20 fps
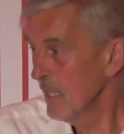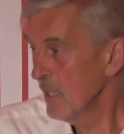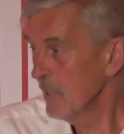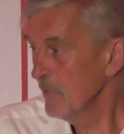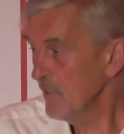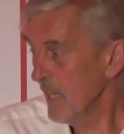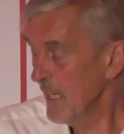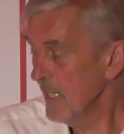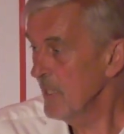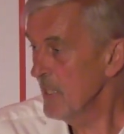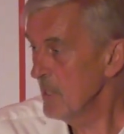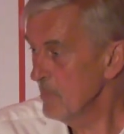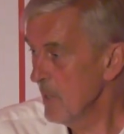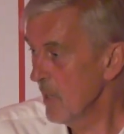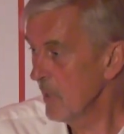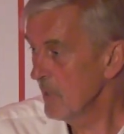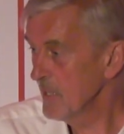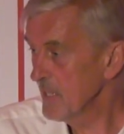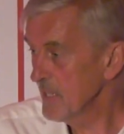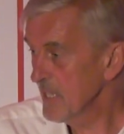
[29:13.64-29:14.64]
Failure
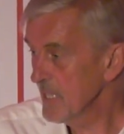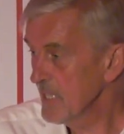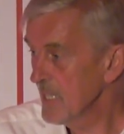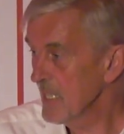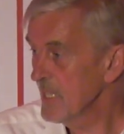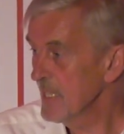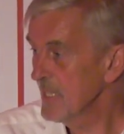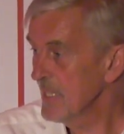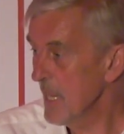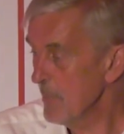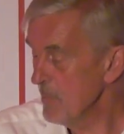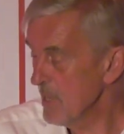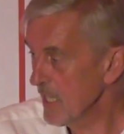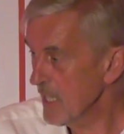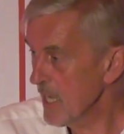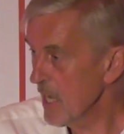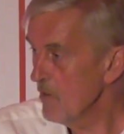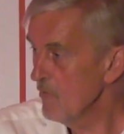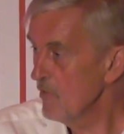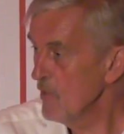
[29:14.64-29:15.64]
demand is a
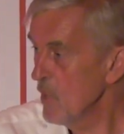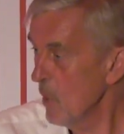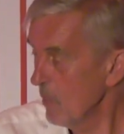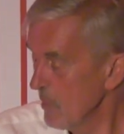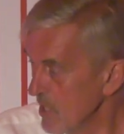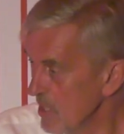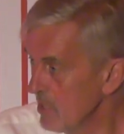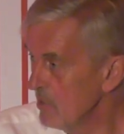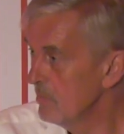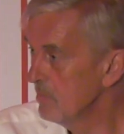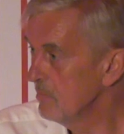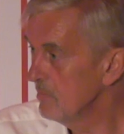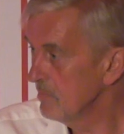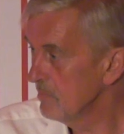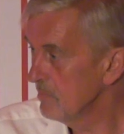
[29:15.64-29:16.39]
systemic phenomenon.